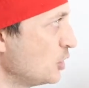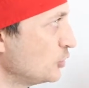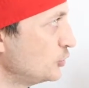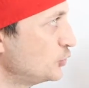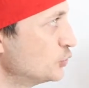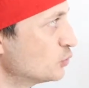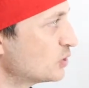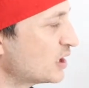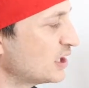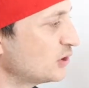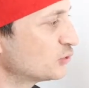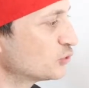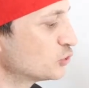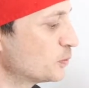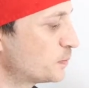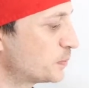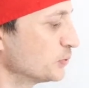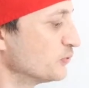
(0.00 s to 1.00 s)
You can
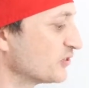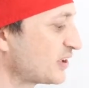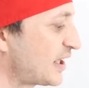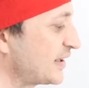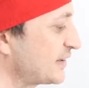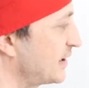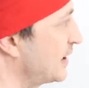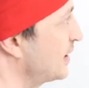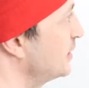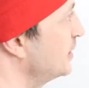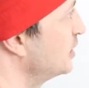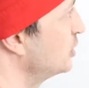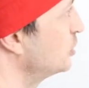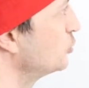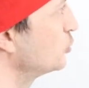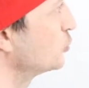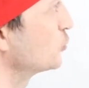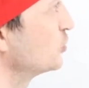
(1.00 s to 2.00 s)
do puntata
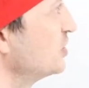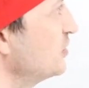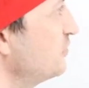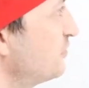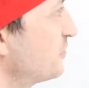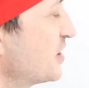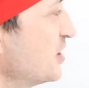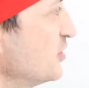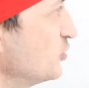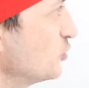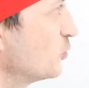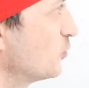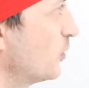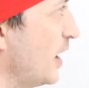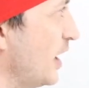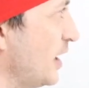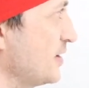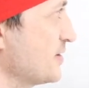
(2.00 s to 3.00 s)
in two different
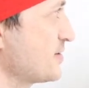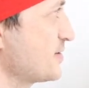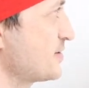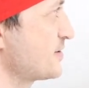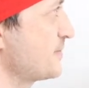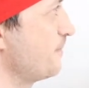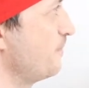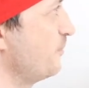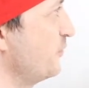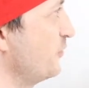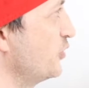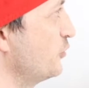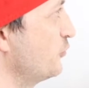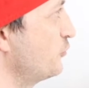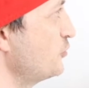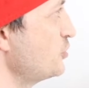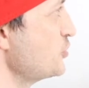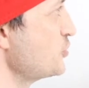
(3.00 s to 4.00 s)
ways. The
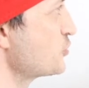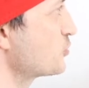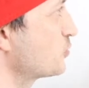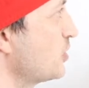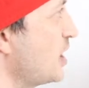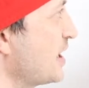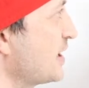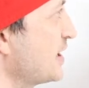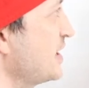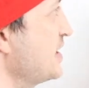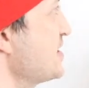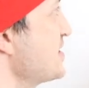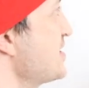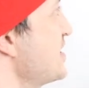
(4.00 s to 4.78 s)
first one is